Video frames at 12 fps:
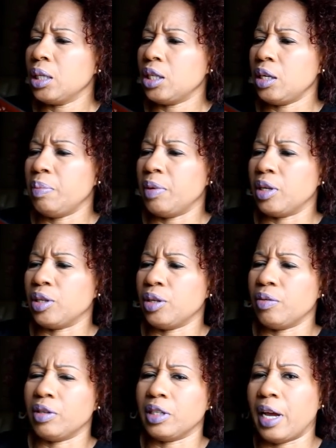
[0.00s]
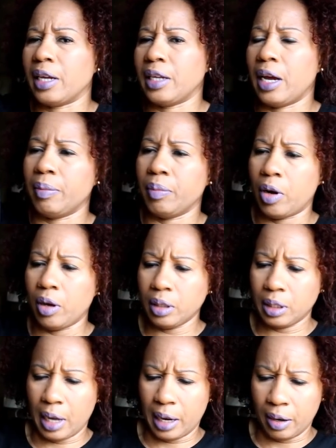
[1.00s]
Cheapish. It was like 10
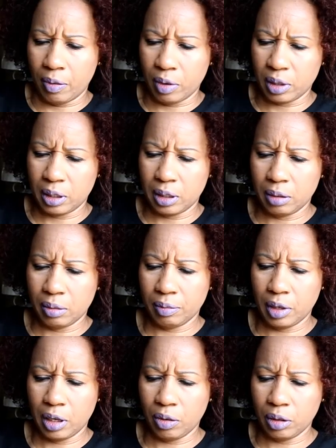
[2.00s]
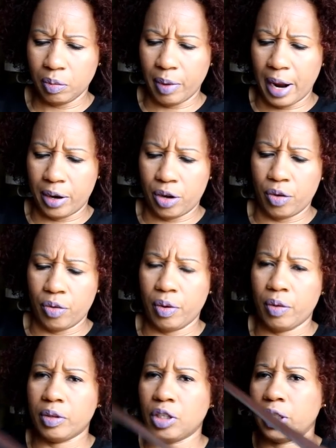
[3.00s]
bucks and it was it looked brand new.
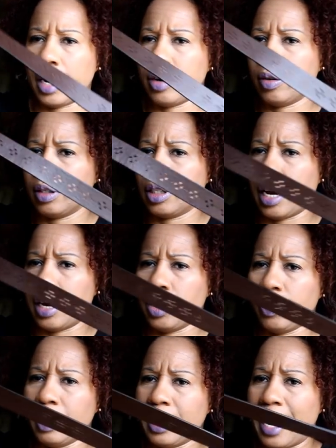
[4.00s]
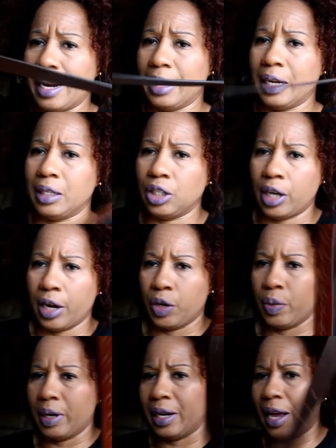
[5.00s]
It was gen genuine and it is
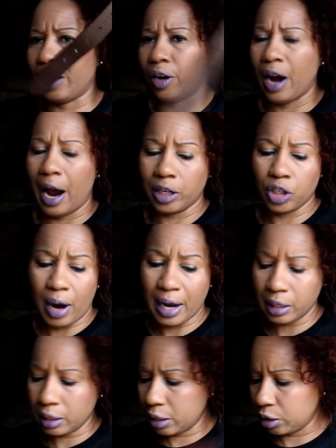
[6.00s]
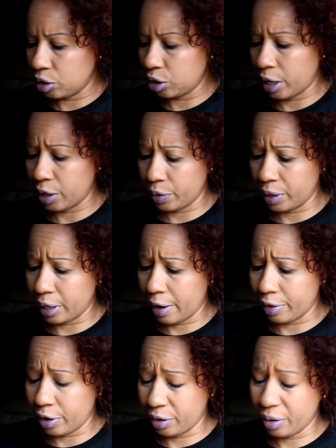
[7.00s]
genuine leather. I tried to stick to genuine
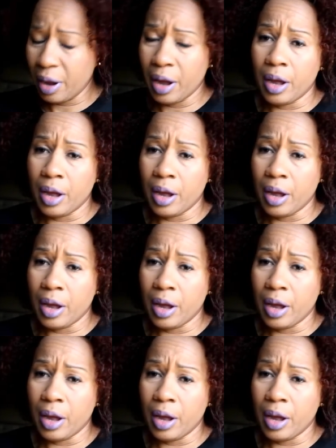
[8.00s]
leather